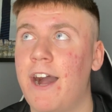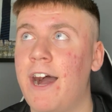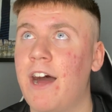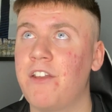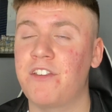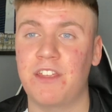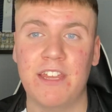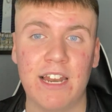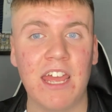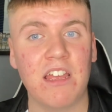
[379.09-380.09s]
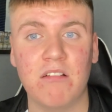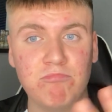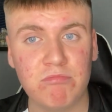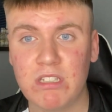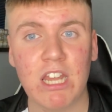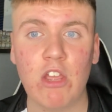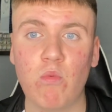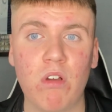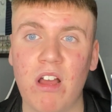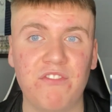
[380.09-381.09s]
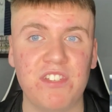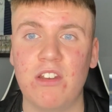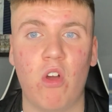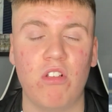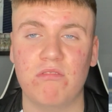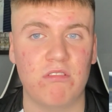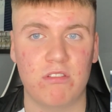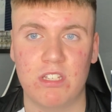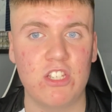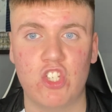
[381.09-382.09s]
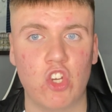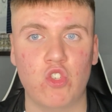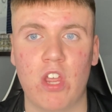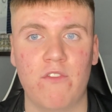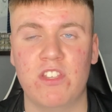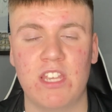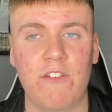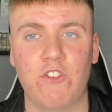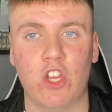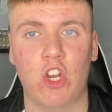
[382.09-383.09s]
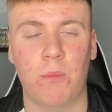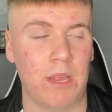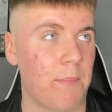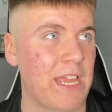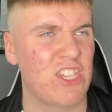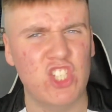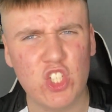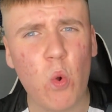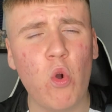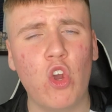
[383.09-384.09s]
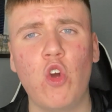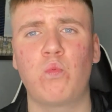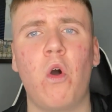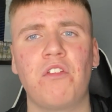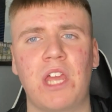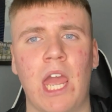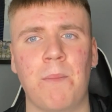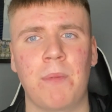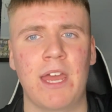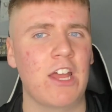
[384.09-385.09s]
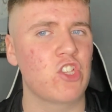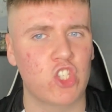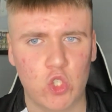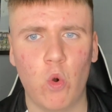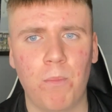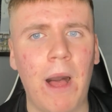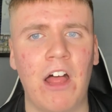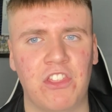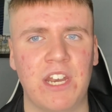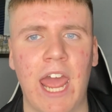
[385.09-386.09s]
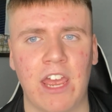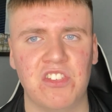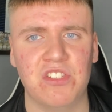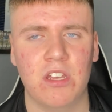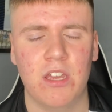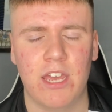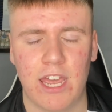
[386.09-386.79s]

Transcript: And like like what I've said all since Jonjo Shelvey signed for the club, he'll be so good one game and so bad the next.